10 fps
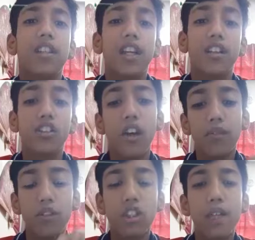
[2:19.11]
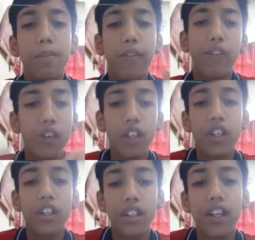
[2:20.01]
that you have to sleep before
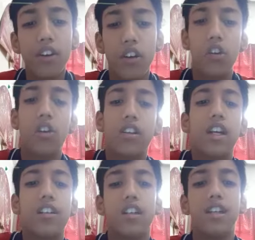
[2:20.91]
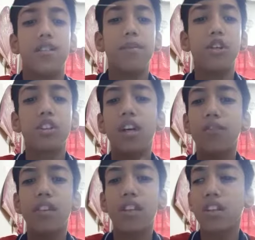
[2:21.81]
10 o'clock at night, because
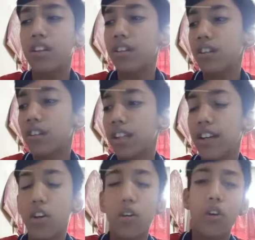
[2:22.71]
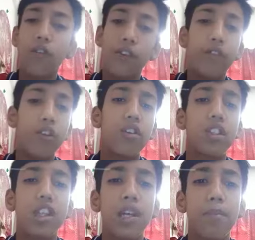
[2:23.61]
after 10 o'clock, if you
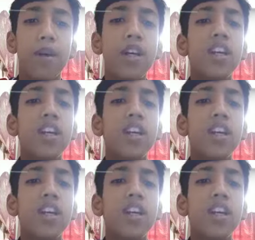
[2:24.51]
will sleep,